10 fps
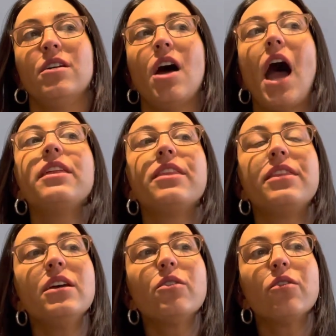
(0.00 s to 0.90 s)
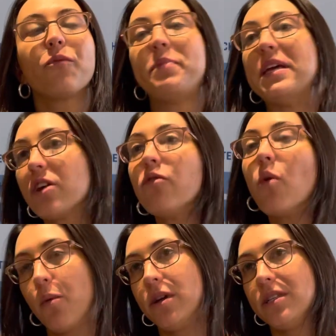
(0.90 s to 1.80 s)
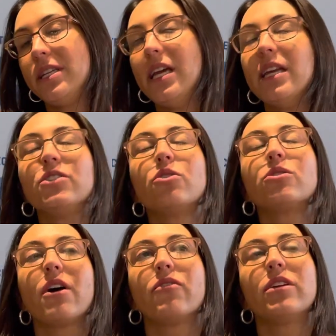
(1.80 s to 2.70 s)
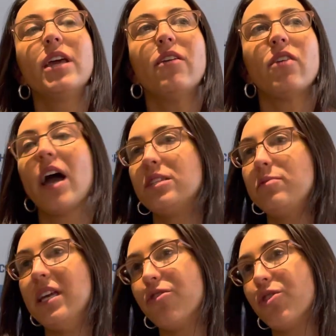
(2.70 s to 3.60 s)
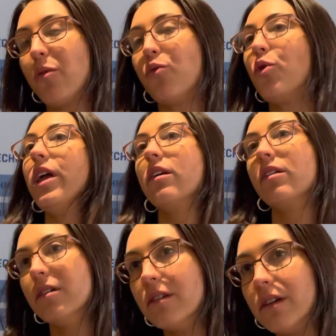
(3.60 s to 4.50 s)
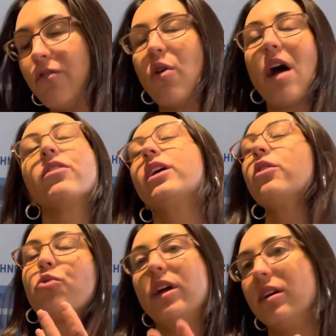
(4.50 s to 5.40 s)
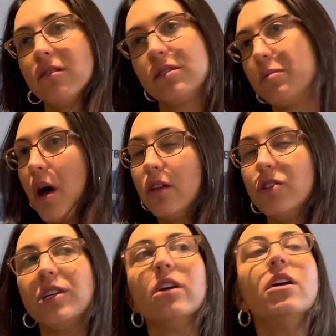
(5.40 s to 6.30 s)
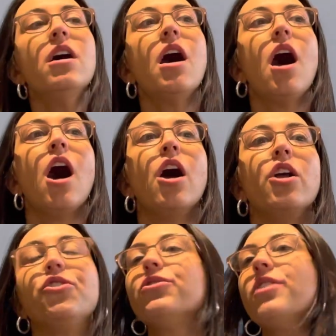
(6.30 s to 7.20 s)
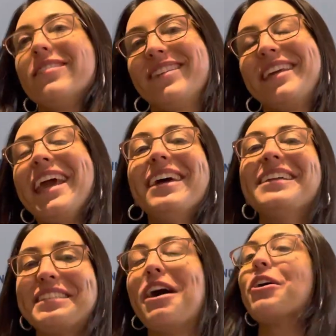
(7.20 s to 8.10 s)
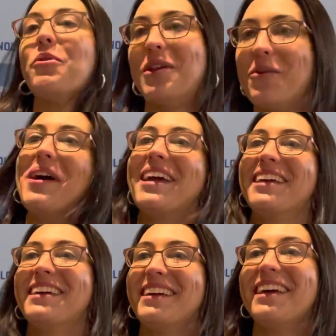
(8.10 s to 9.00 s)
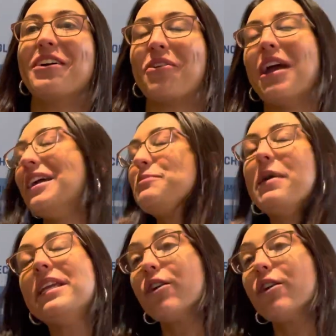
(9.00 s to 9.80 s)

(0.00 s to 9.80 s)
I think based off what we're seeing is you'll definitely have a high-speed Ethernet ring. If you have like a ring topology, CAN is not going away, right? It's been here